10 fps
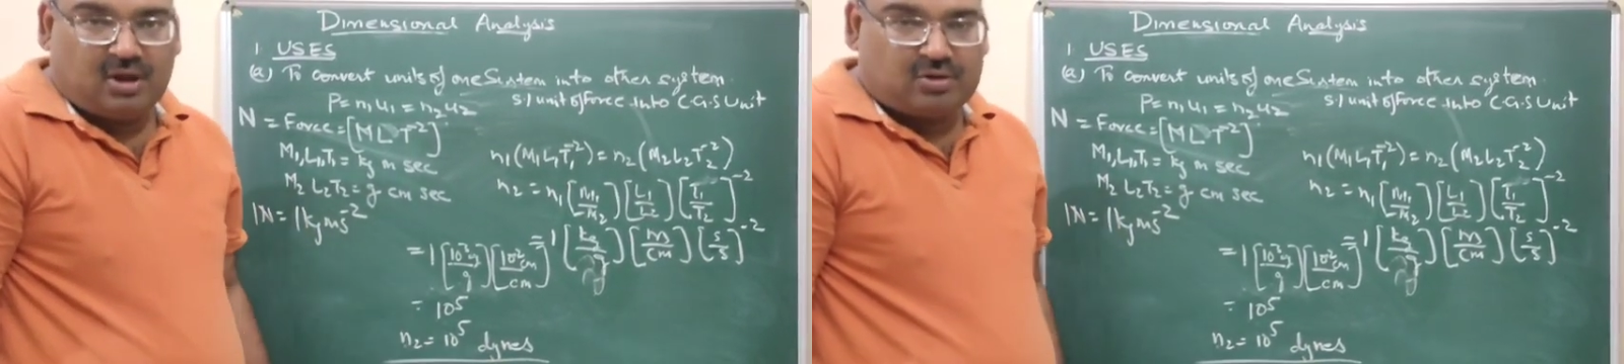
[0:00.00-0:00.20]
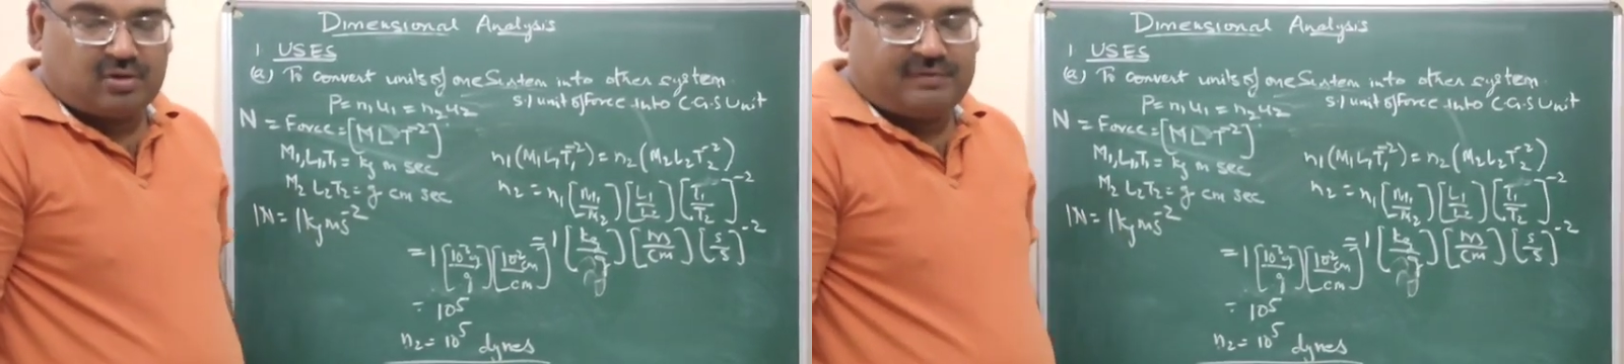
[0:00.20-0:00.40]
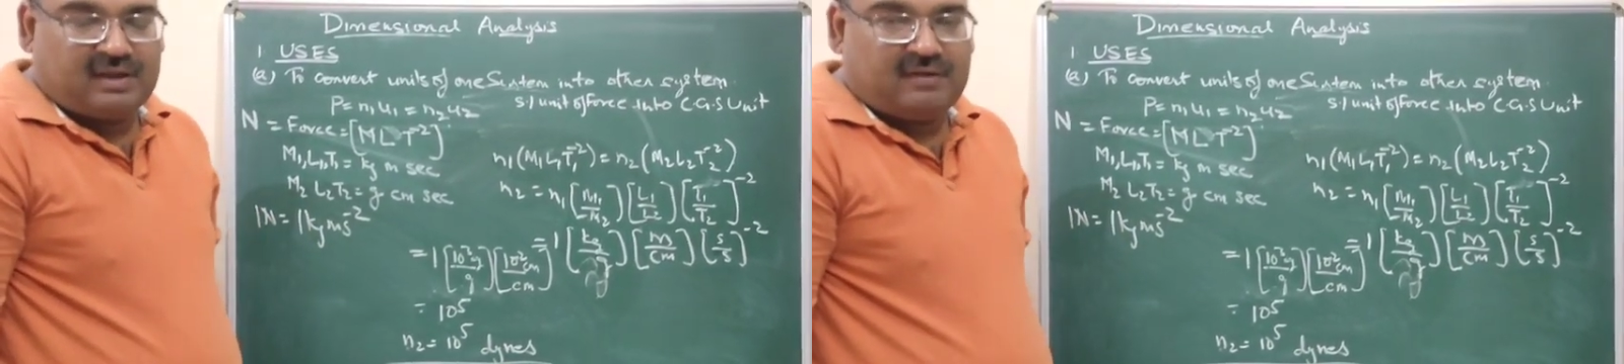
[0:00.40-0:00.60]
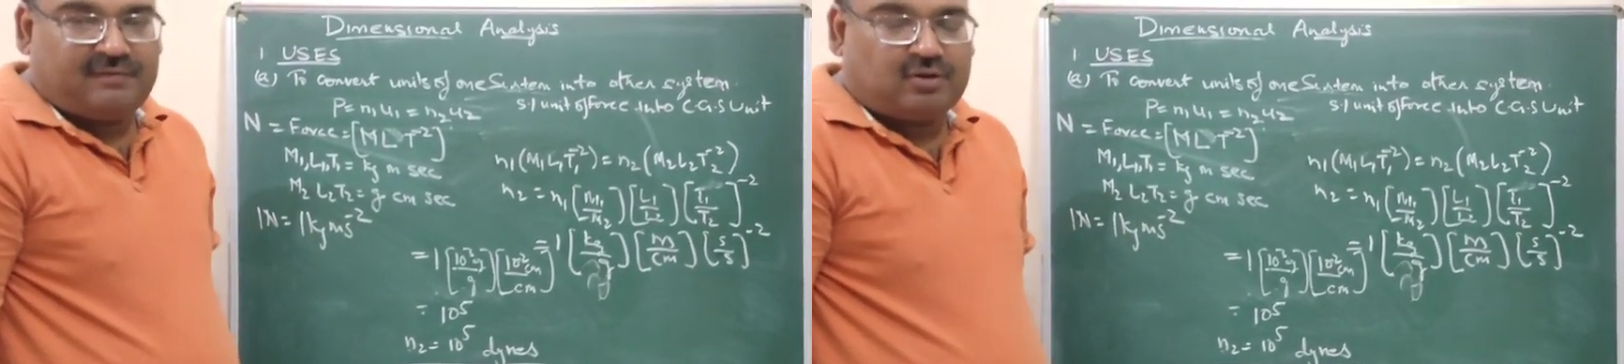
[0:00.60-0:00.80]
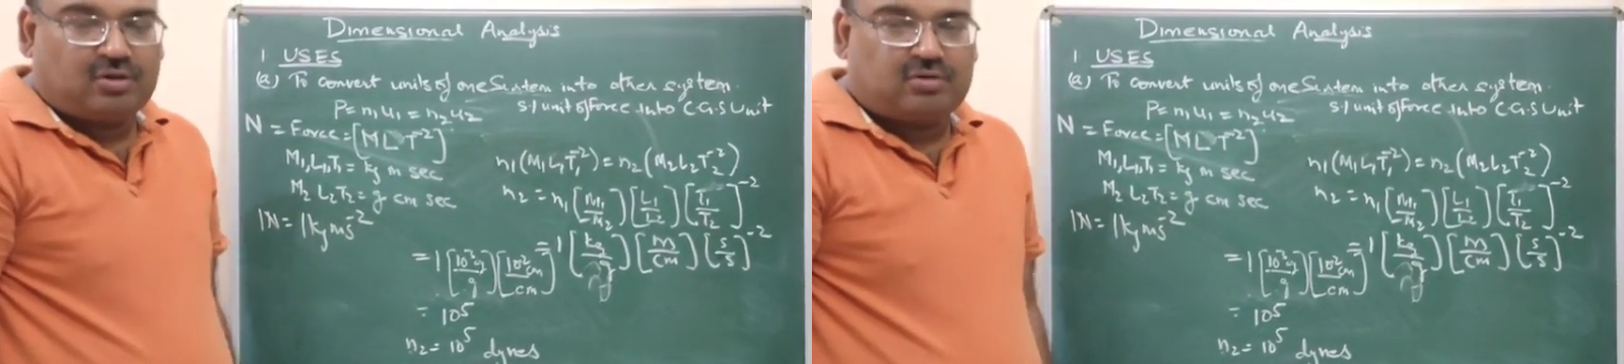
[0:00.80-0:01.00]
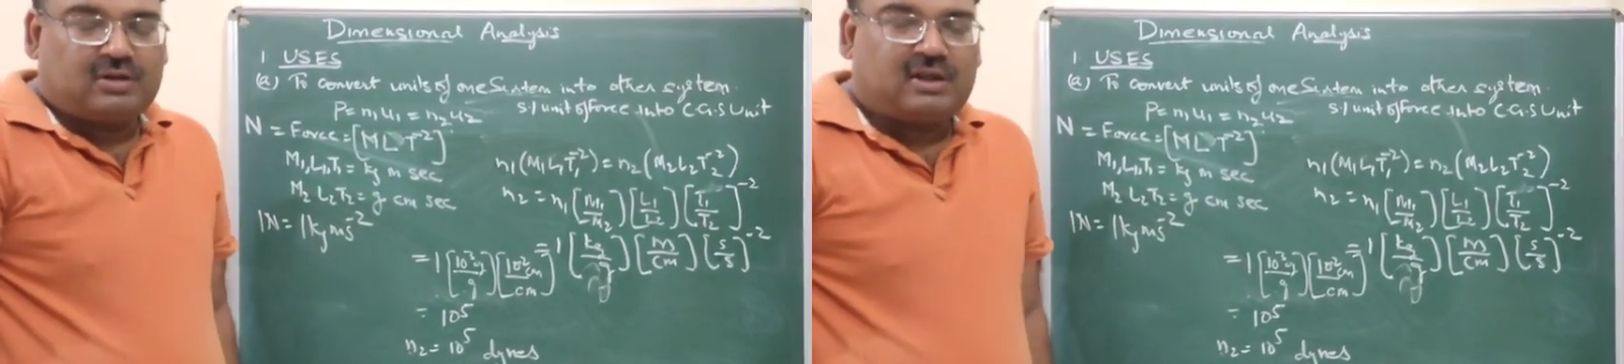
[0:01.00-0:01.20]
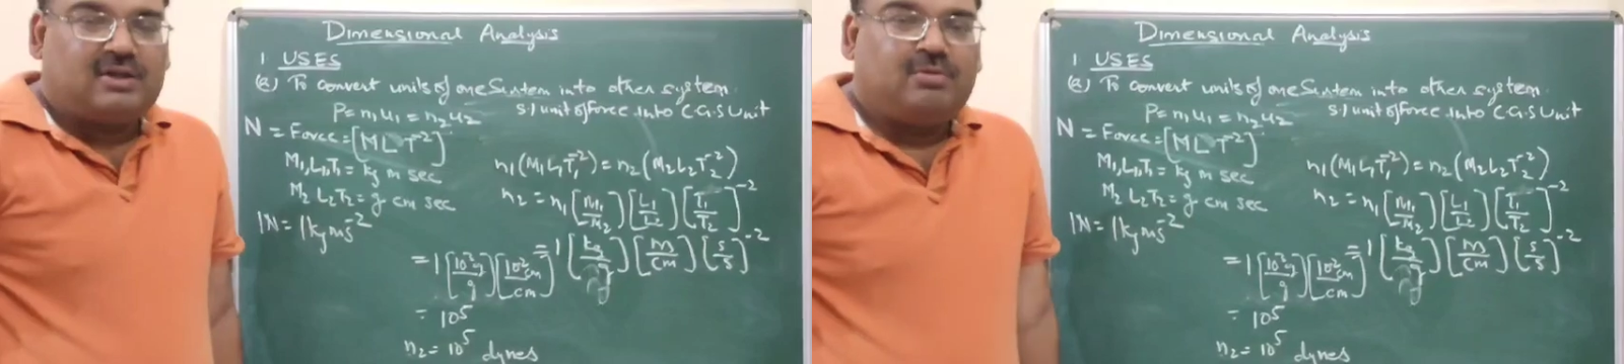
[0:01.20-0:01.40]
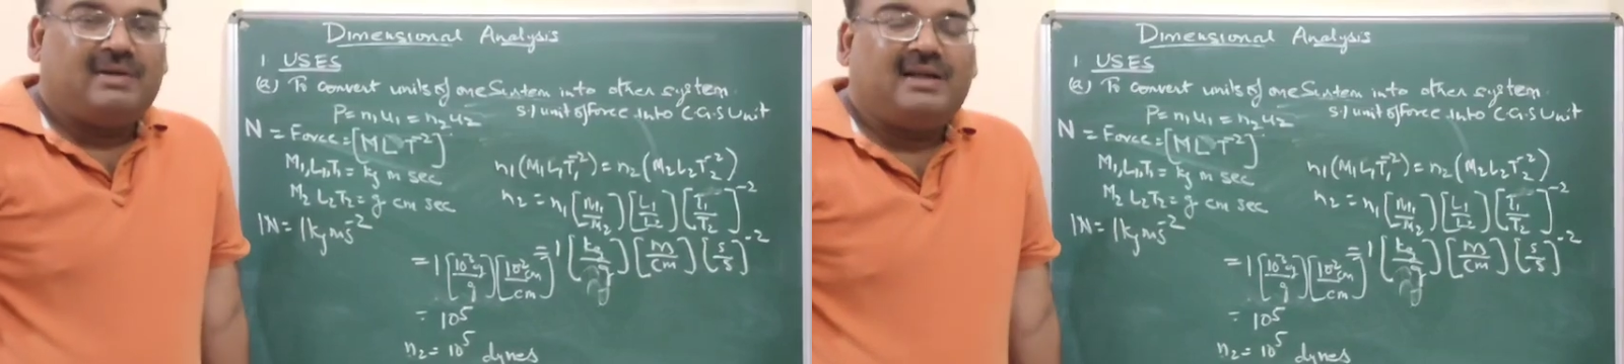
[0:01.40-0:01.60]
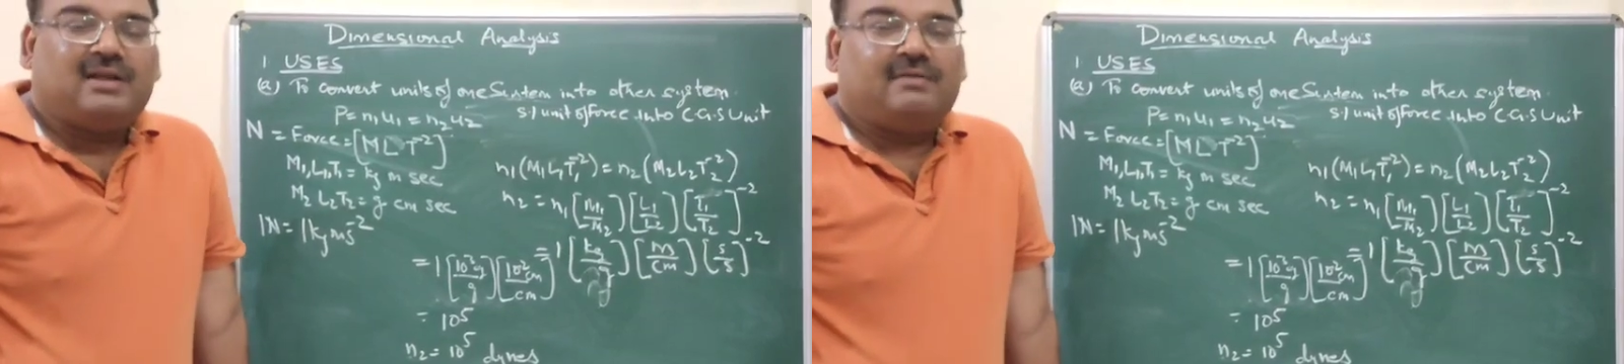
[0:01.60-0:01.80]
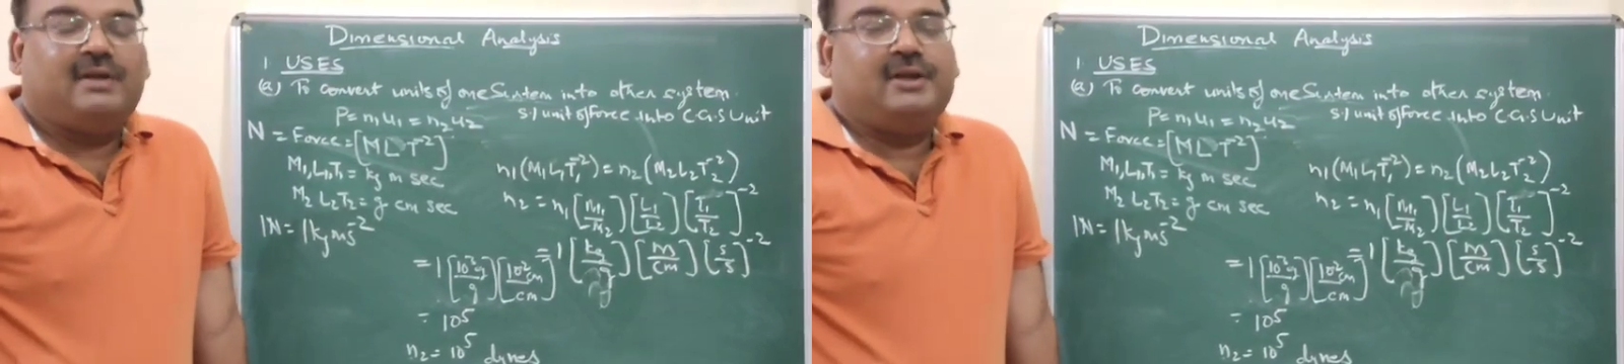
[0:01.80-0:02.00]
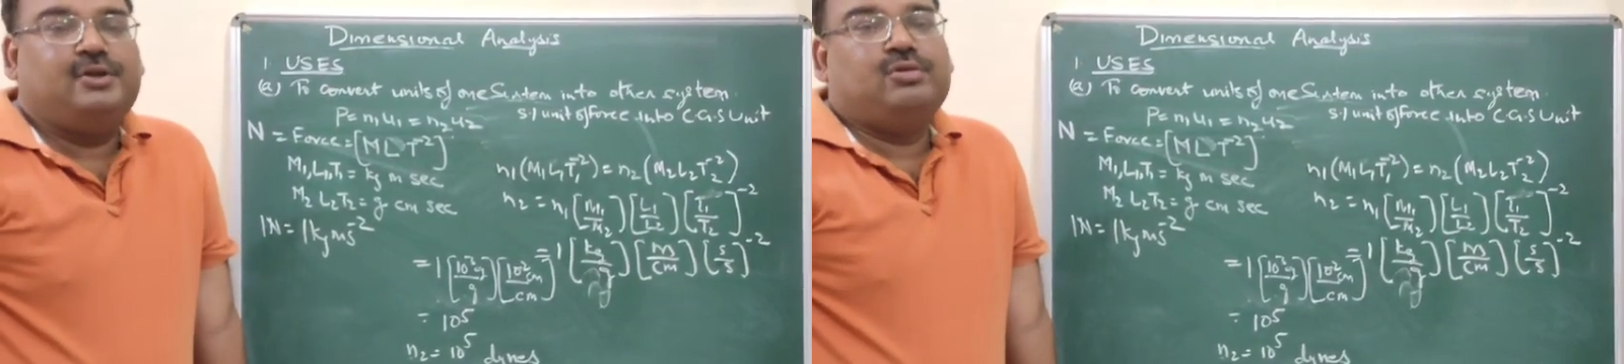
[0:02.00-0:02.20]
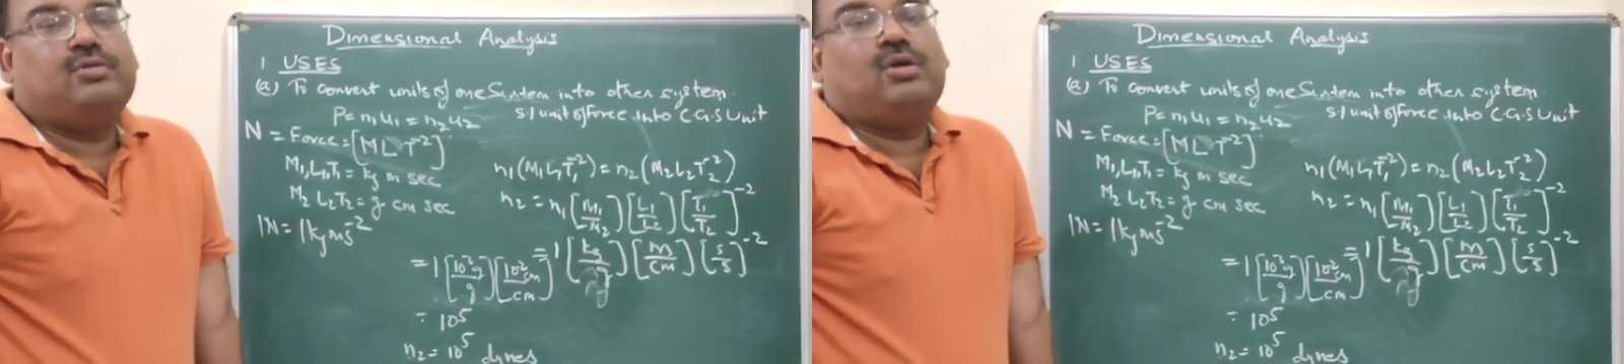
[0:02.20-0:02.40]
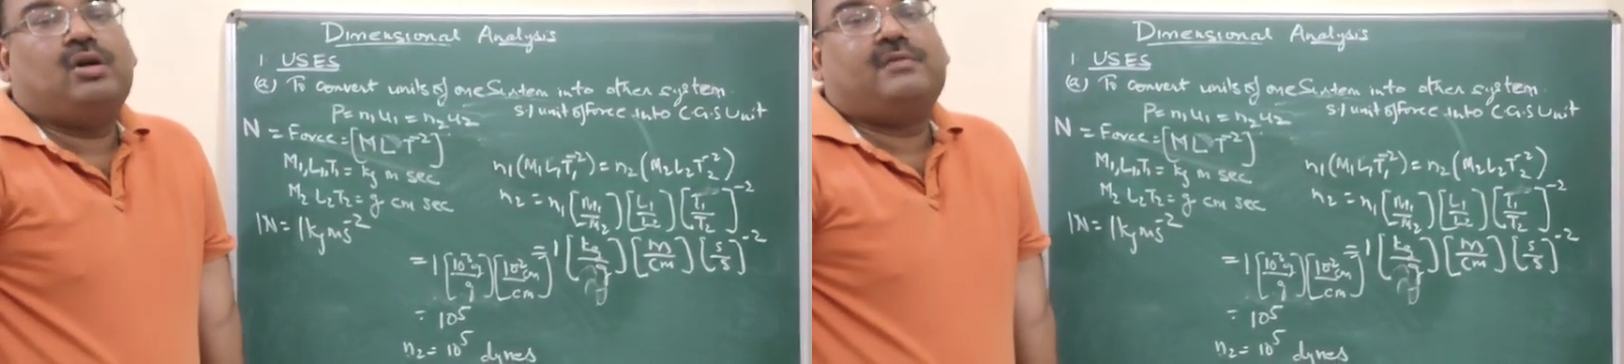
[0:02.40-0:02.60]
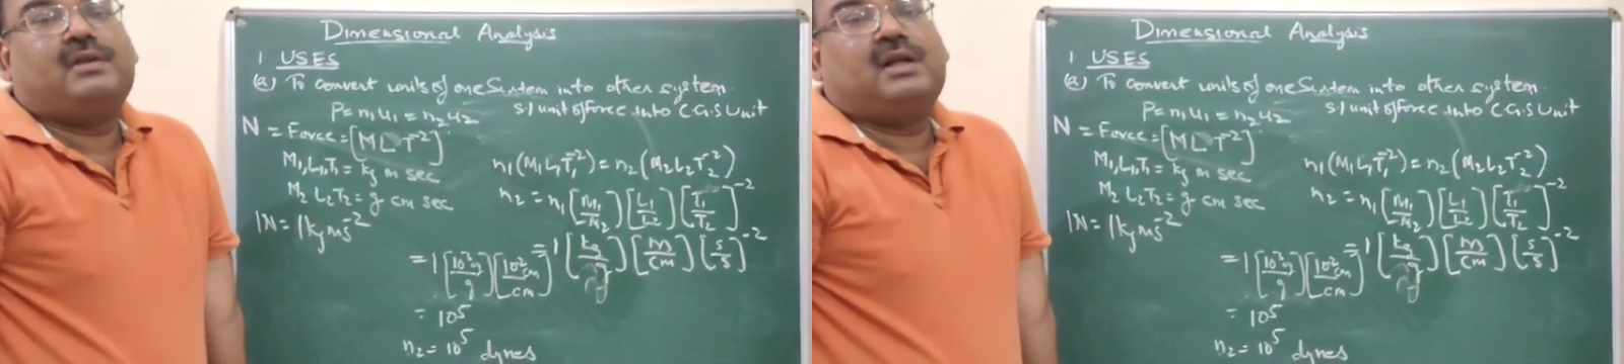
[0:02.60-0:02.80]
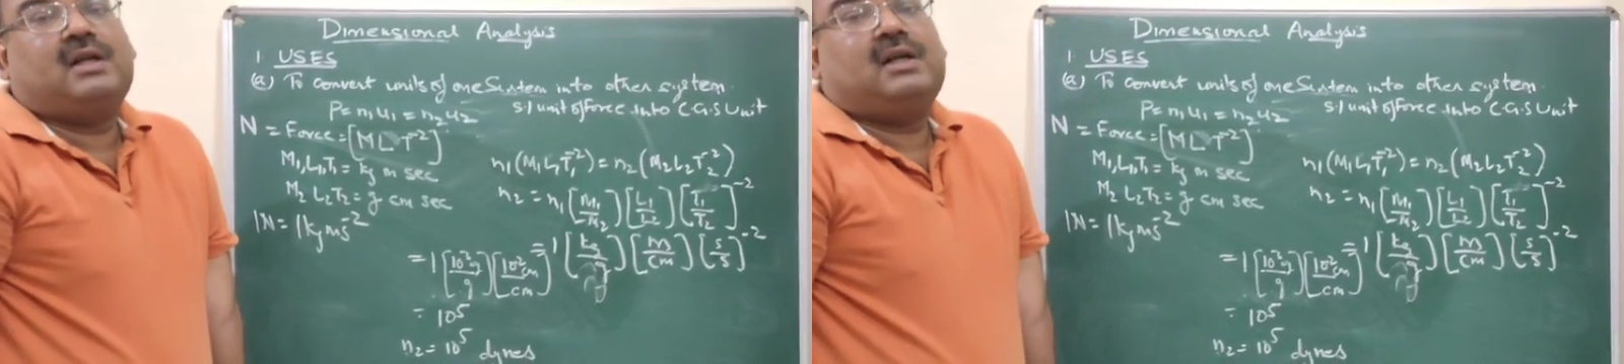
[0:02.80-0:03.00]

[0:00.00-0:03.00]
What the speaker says: So we have found out the numerical value of the